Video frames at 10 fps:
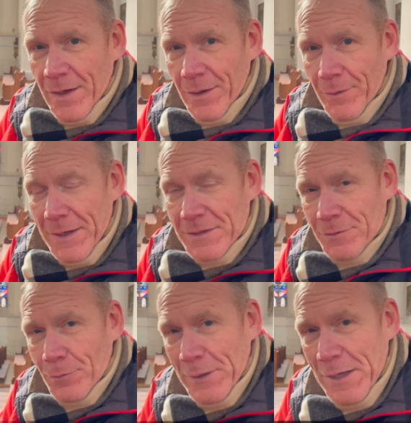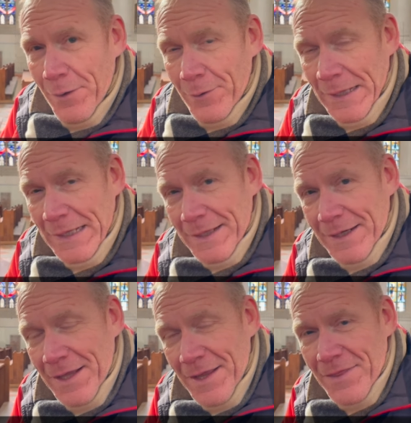All right, so we are in
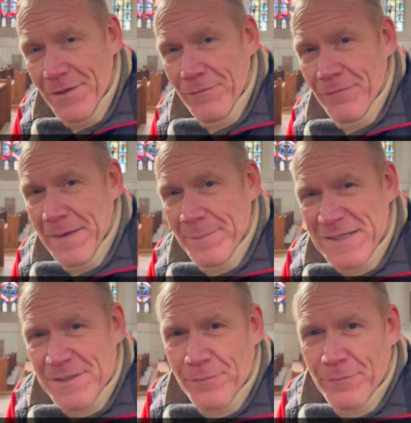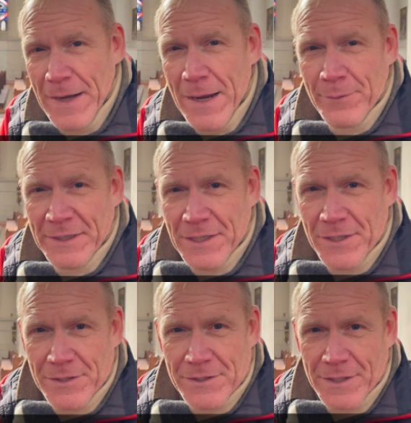the famous
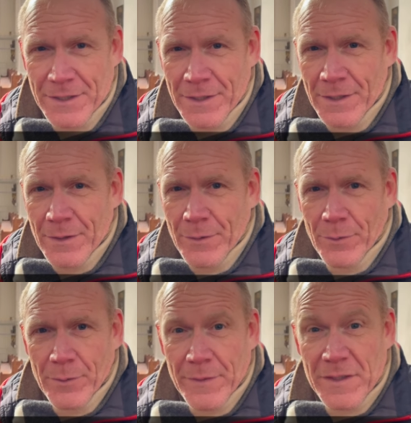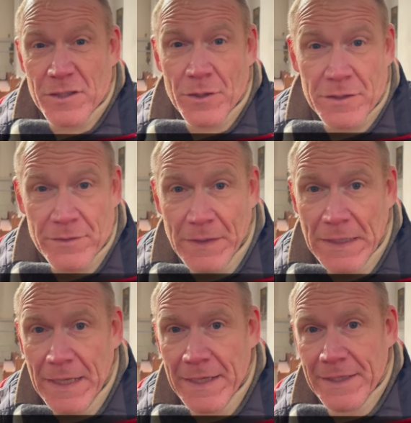Frauenkirche, or the Church of Our
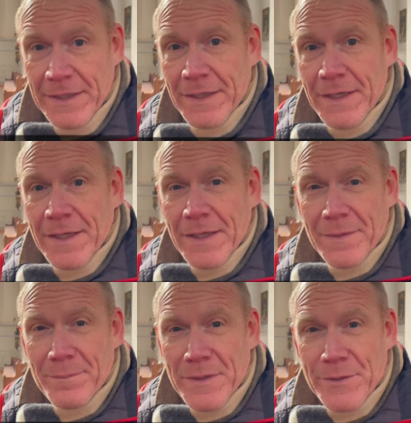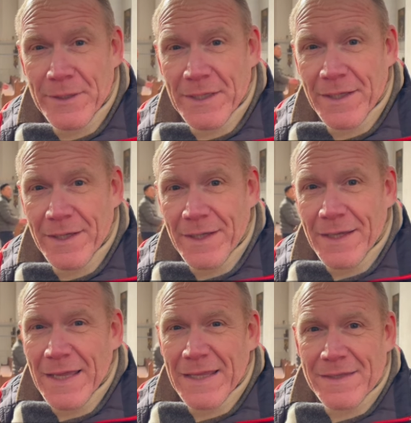Lady in Munich.
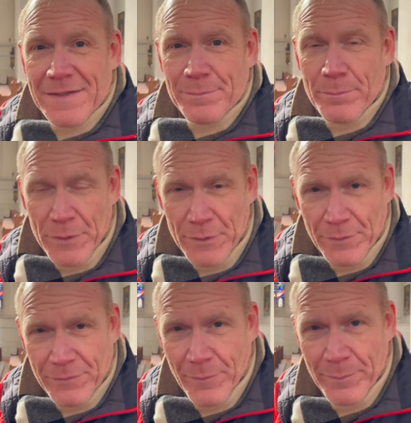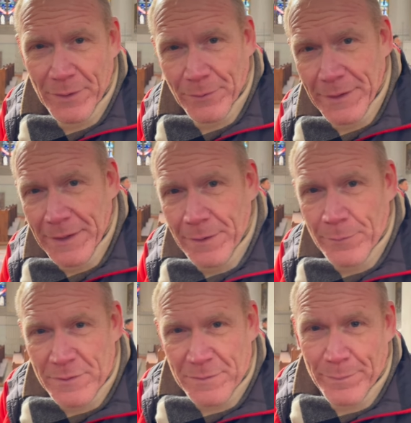And this beautiful building
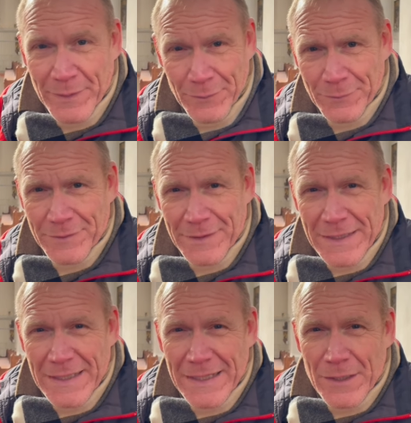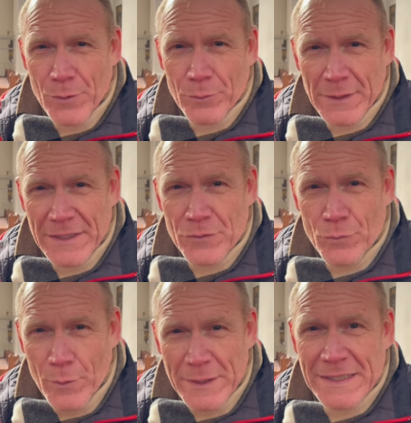was built in only
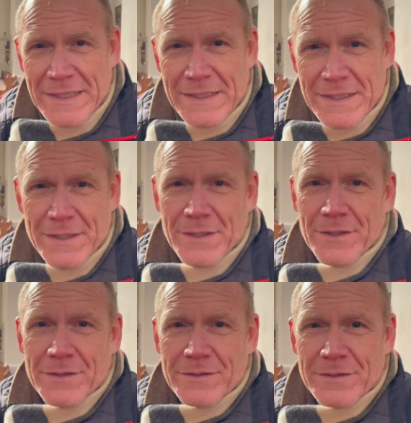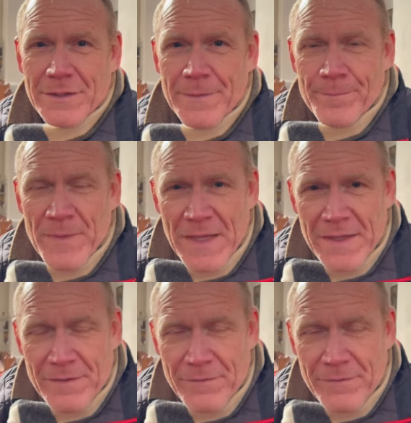20 years in the